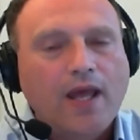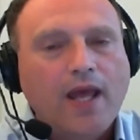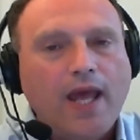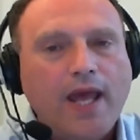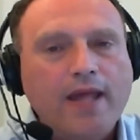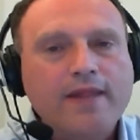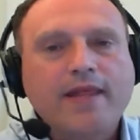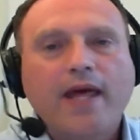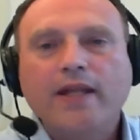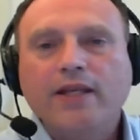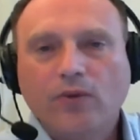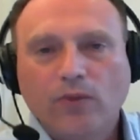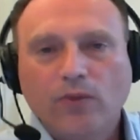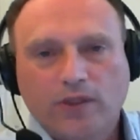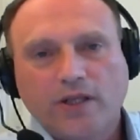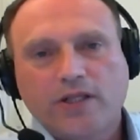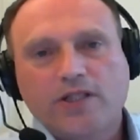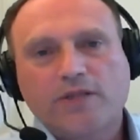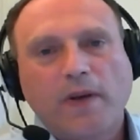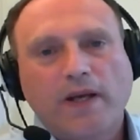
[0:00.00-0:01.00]
And then you would
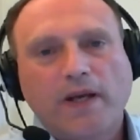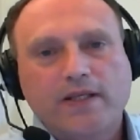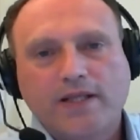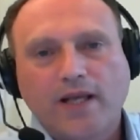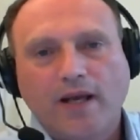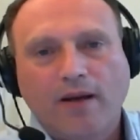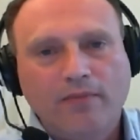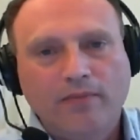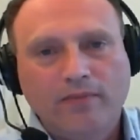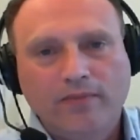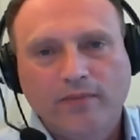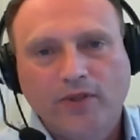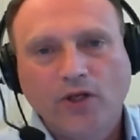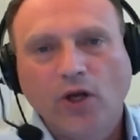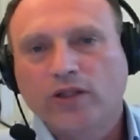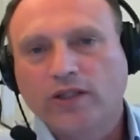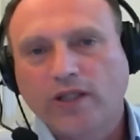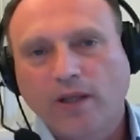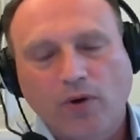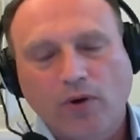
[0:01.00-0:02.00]
expect some
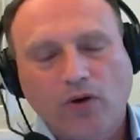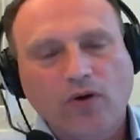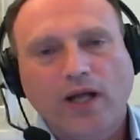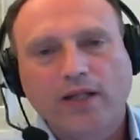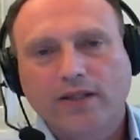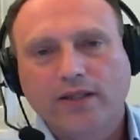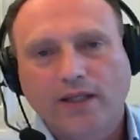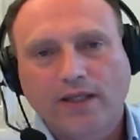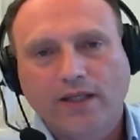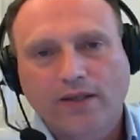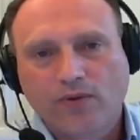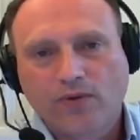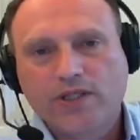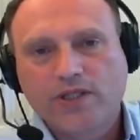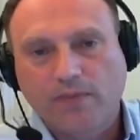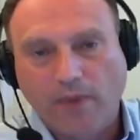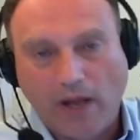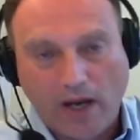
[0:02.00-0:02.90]
non-democratic regime,